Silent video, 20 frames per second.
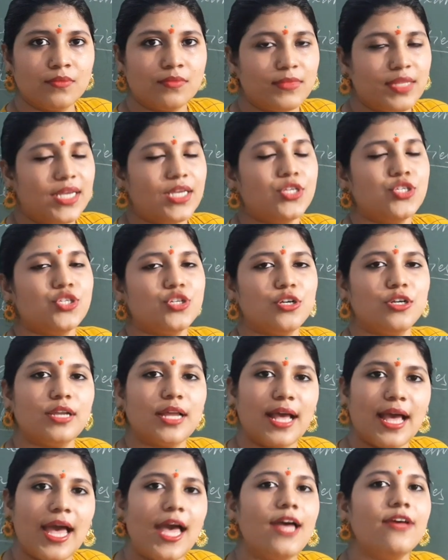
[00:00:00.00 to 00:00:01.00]
They should
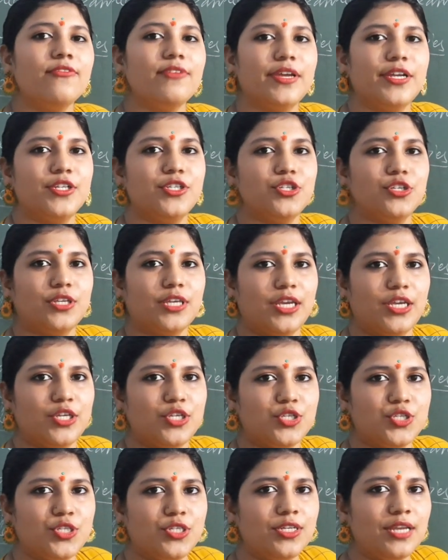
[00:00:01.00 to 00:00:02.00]
have
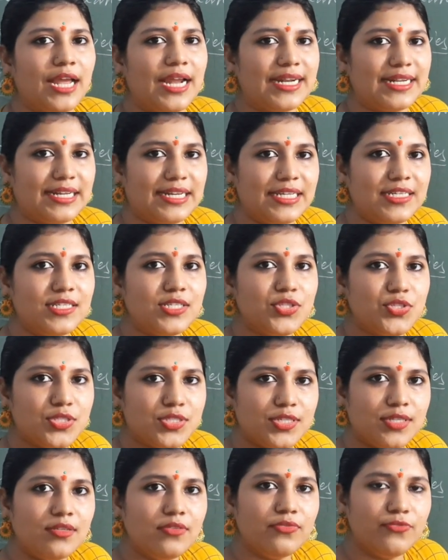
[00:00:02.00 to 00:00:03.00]
education at least
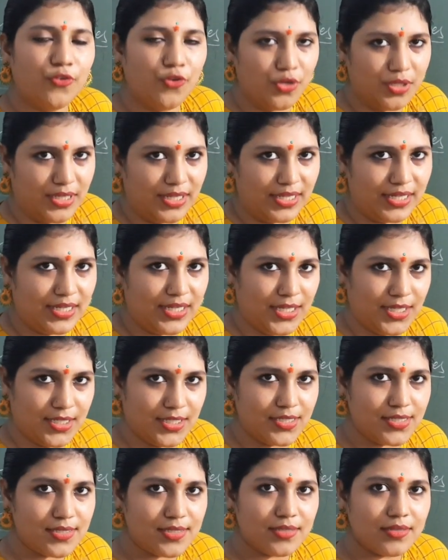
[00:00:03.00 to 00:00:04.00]
till 14
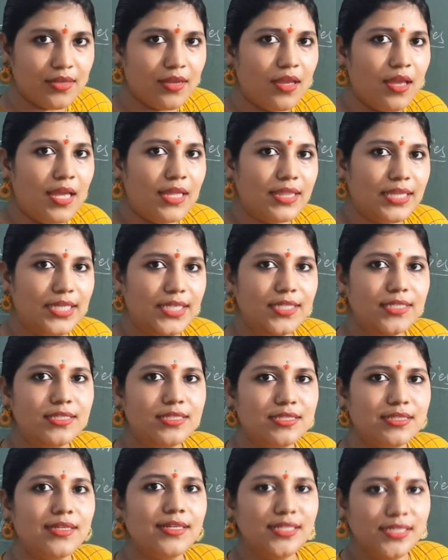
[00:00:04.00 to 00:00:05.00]
years, that
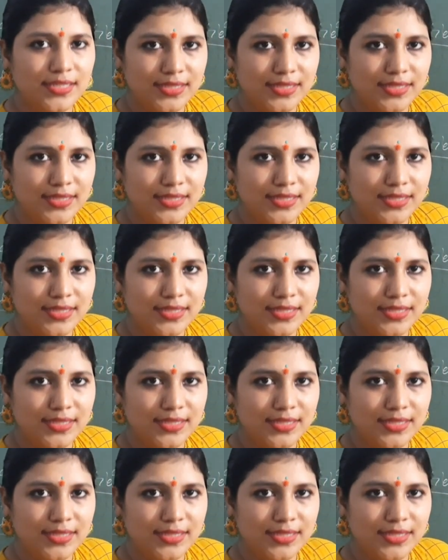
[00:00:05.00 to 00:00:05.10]
is till